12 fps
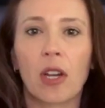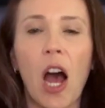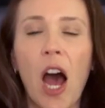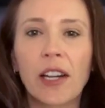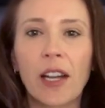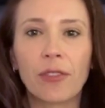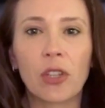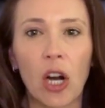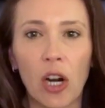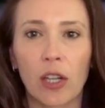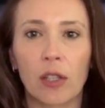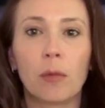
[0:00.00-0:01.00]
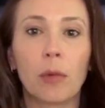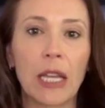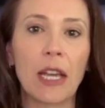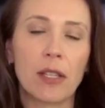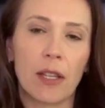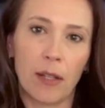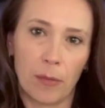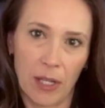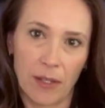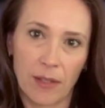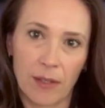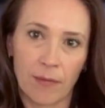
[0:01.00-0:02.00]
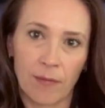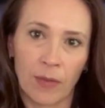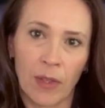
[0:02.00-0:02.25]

caught off guard when I tell them this.